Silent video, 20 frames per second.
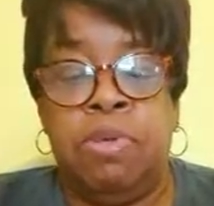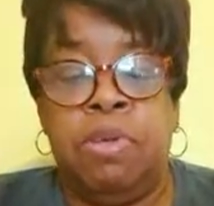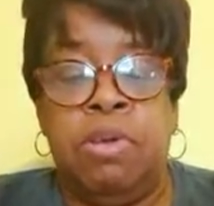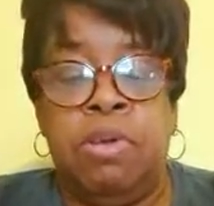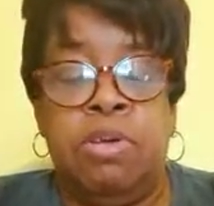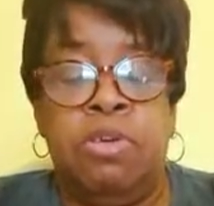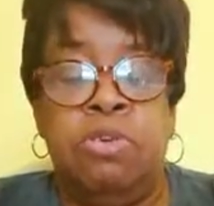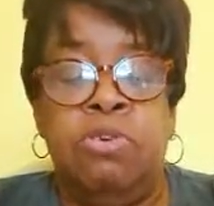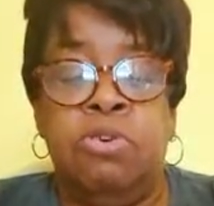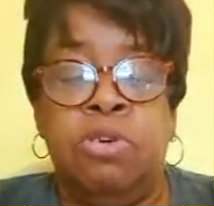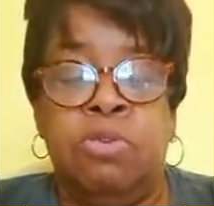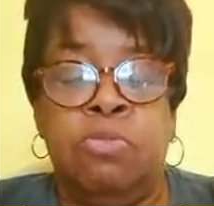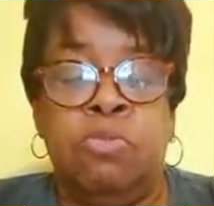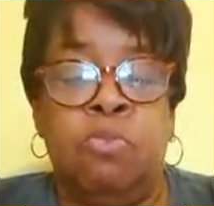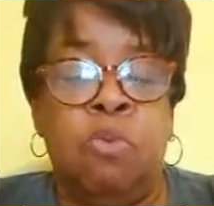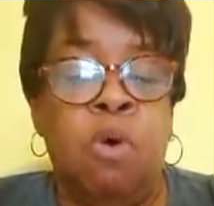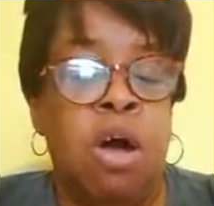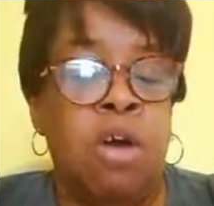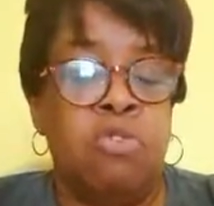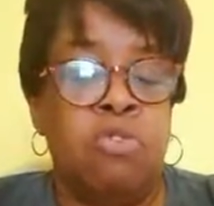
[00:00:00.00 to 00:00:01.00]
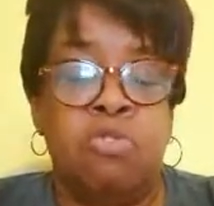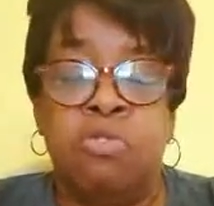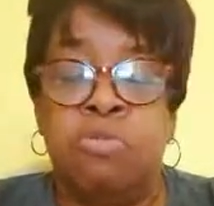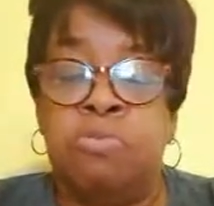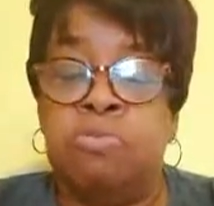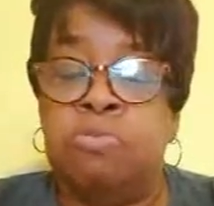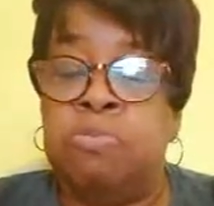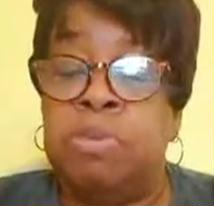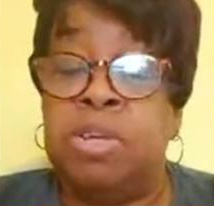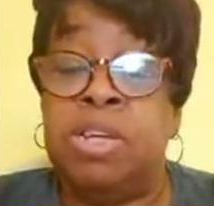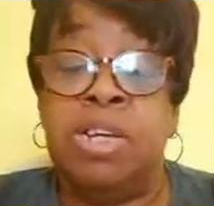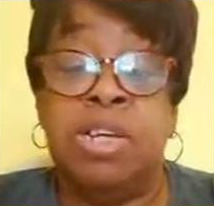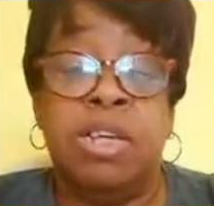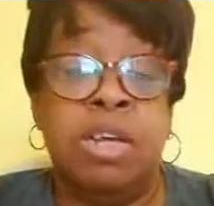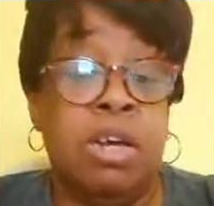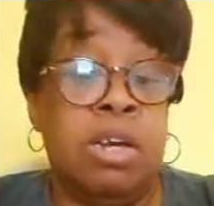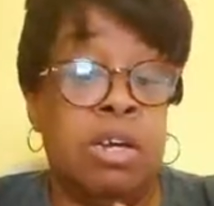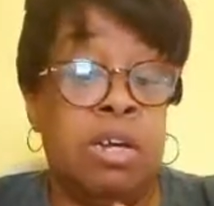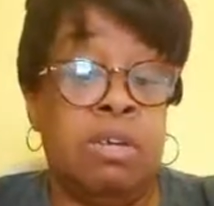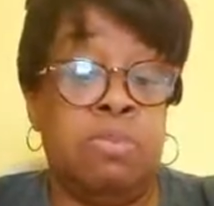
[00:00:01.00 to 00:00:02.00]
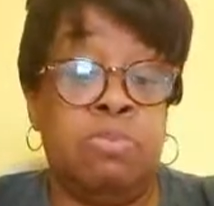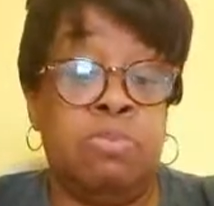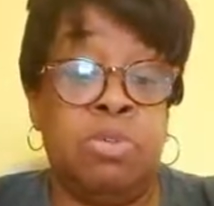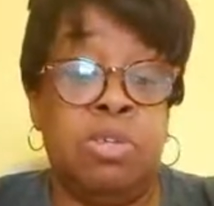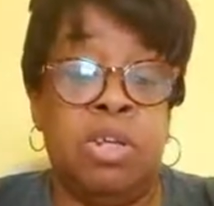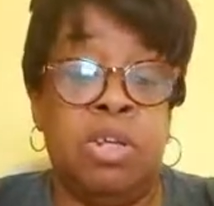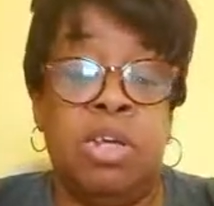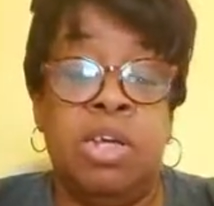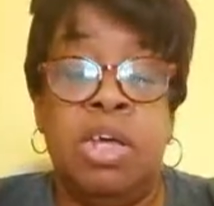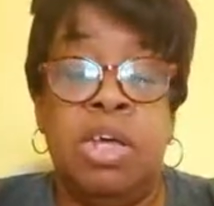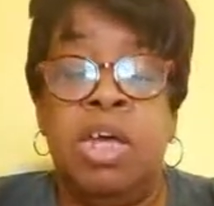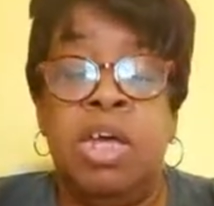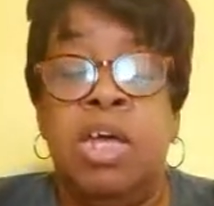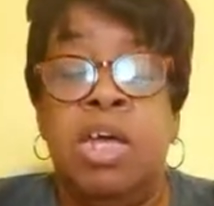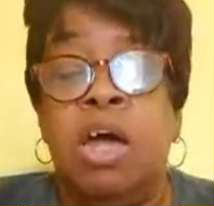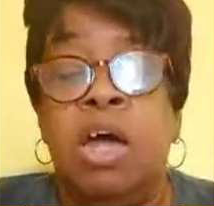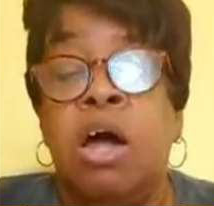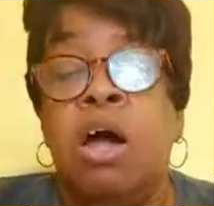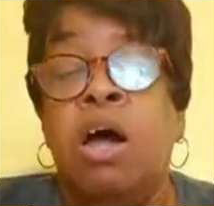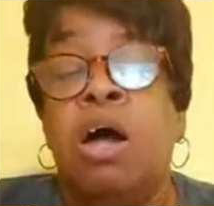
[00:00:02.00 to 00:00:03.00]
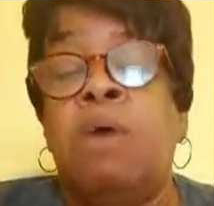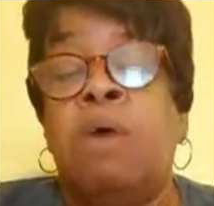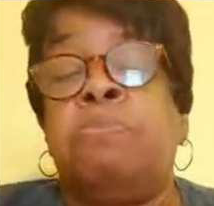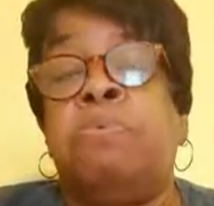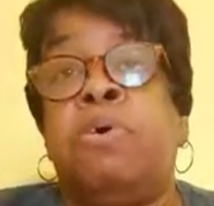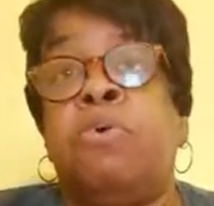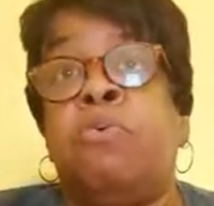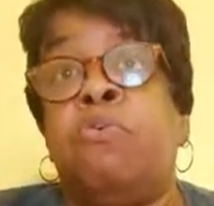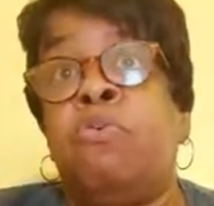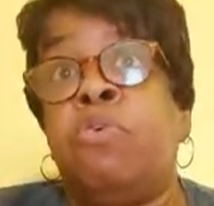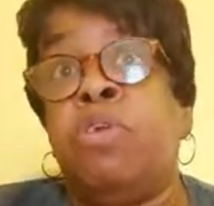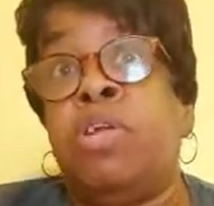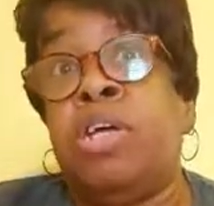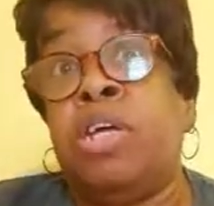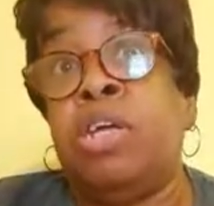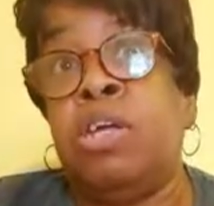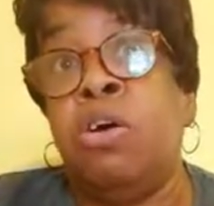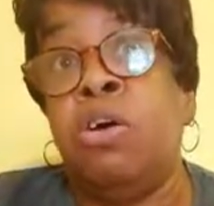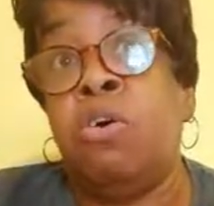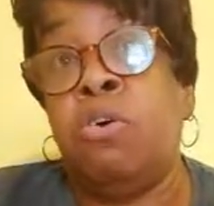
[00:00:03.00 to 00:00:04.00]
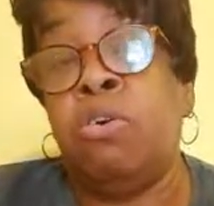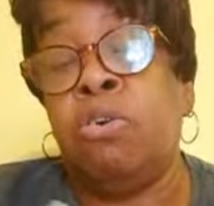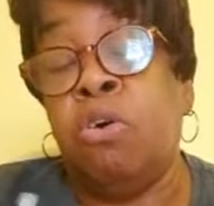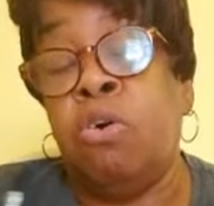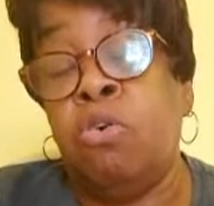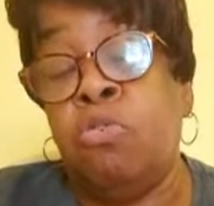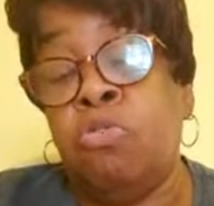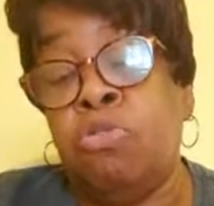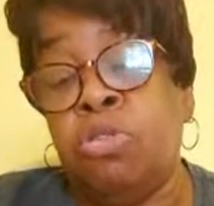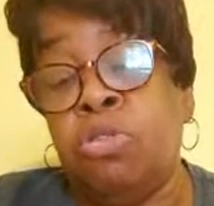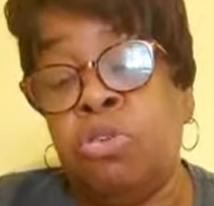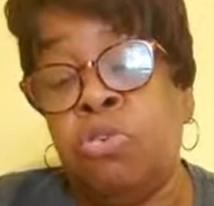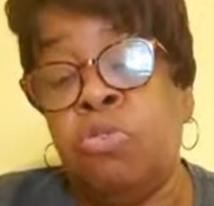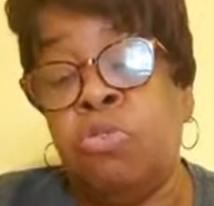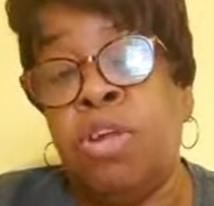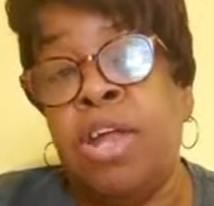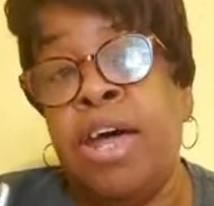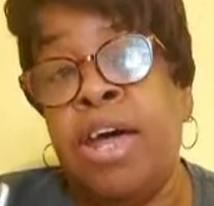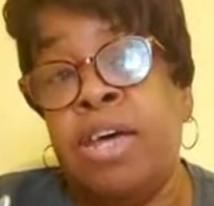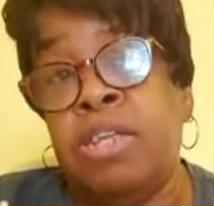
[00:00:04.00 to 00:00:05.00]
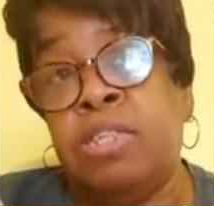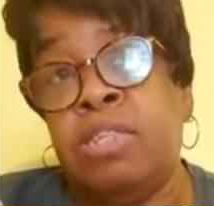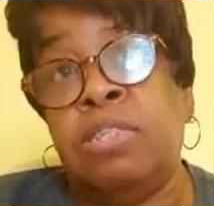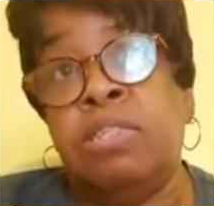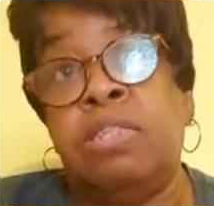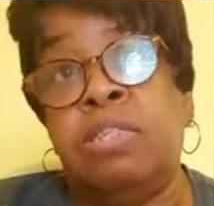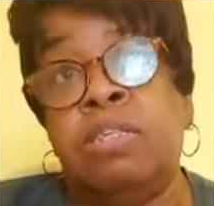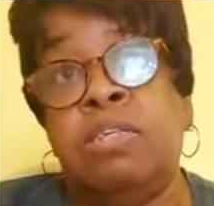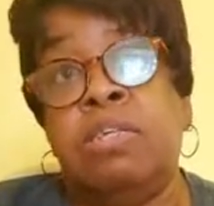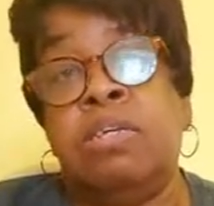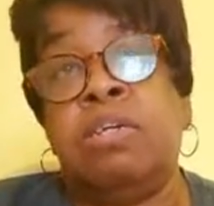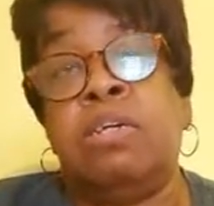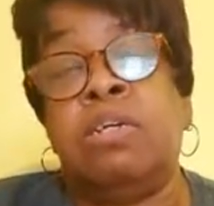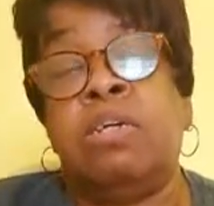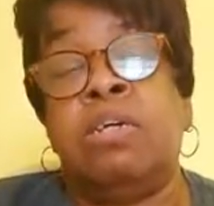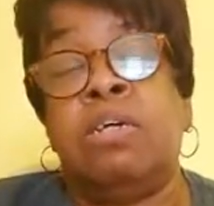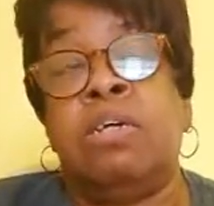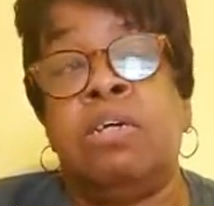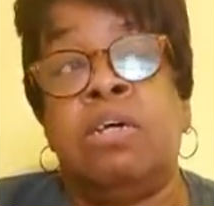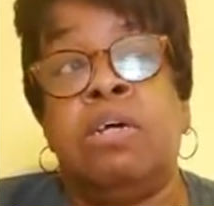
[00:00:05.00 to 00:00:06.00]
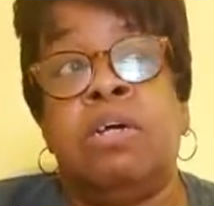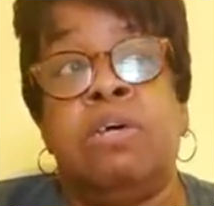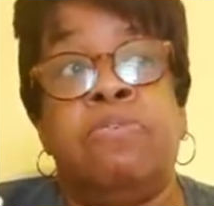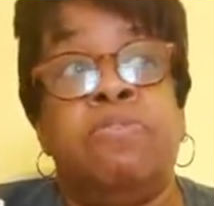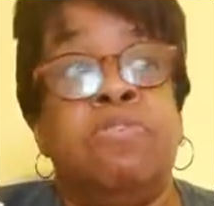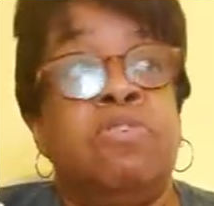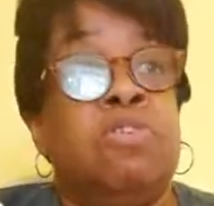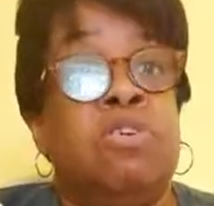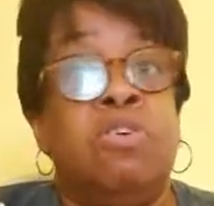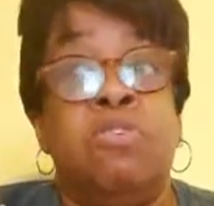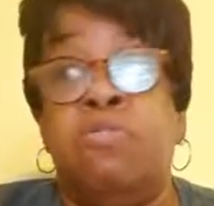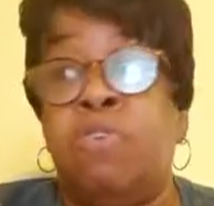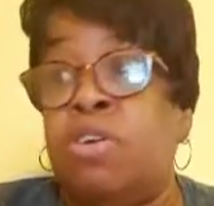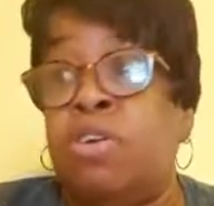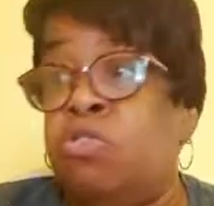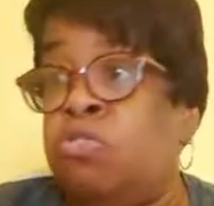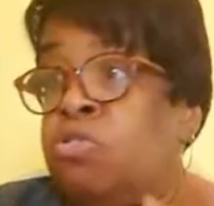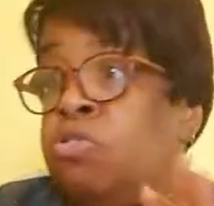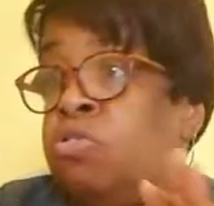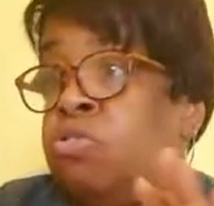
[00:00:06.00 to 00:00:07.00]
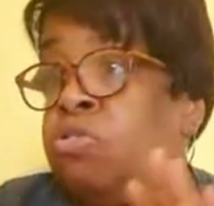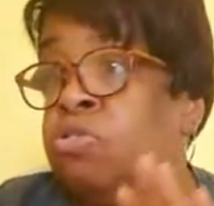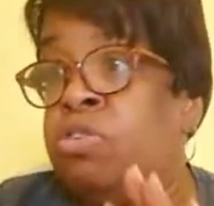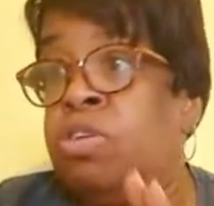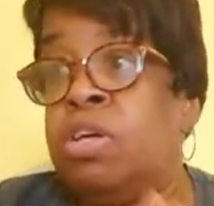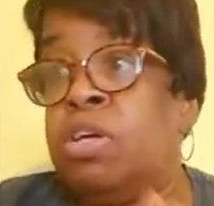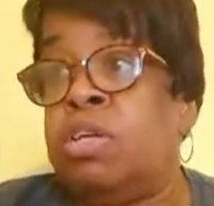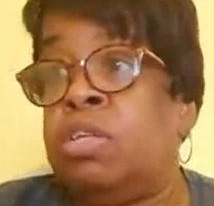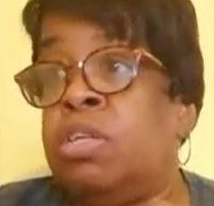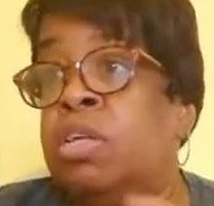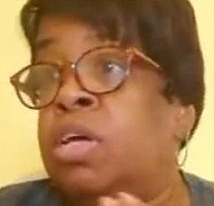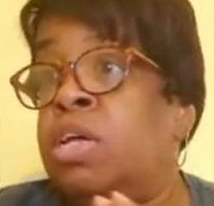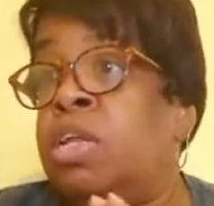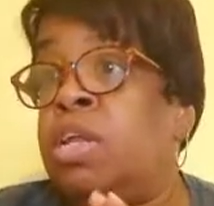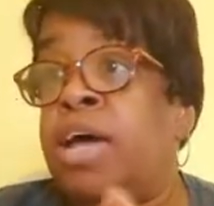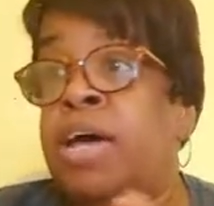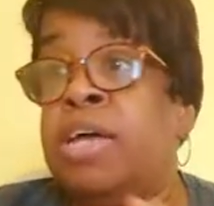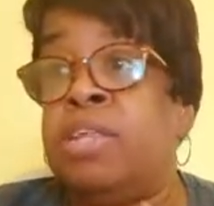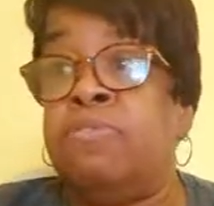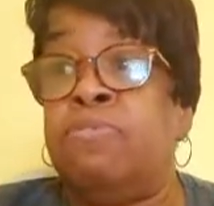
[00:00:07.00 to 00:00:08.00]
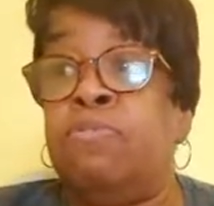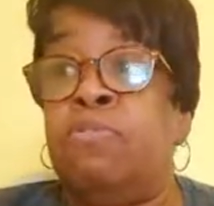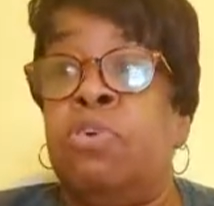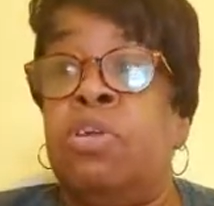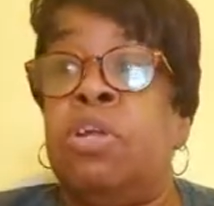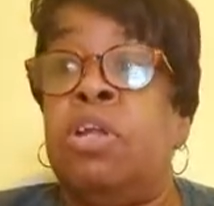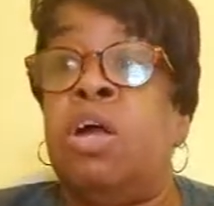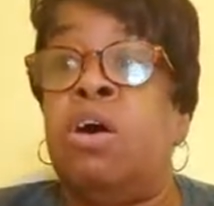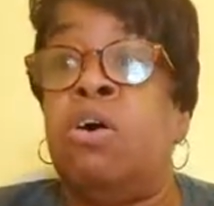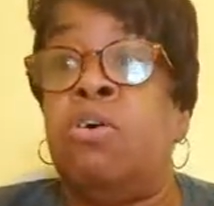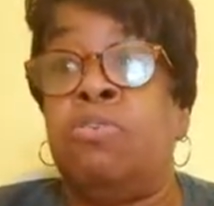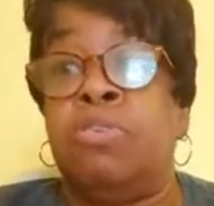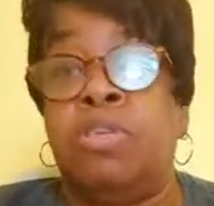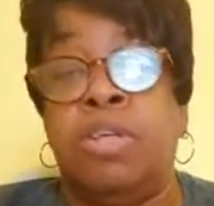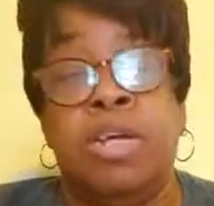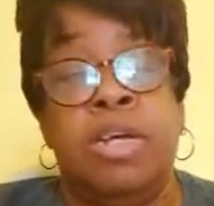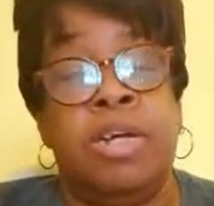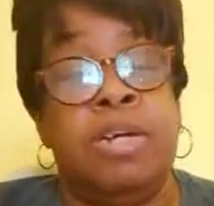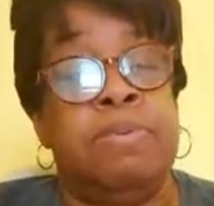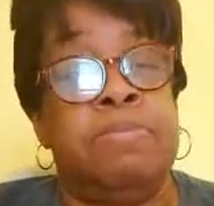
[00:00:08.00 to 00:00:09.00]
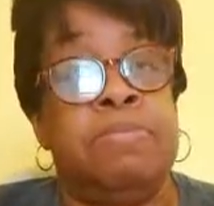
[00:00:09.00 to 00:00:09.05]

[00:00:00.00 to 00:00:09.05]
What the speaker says: You can wash them anytime. Acrylic yarn also lasts the generations. They last for a long time.